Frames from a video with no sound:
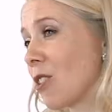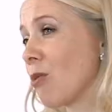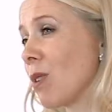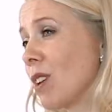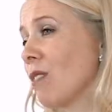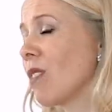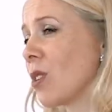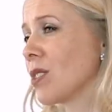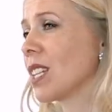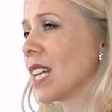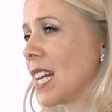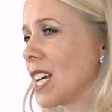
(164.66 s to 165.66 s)
rid of those
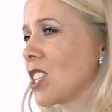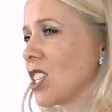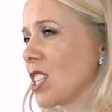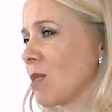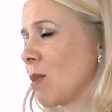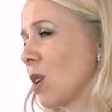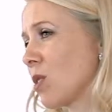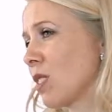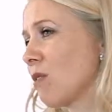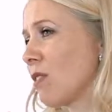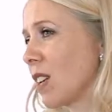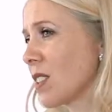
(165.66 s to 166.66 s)
connections because it
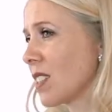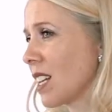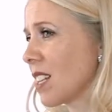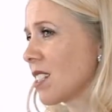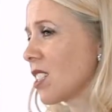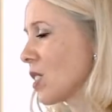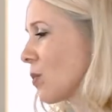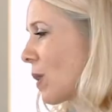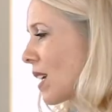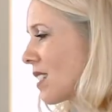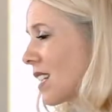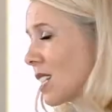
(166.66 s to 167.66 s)
feels that it's just wasting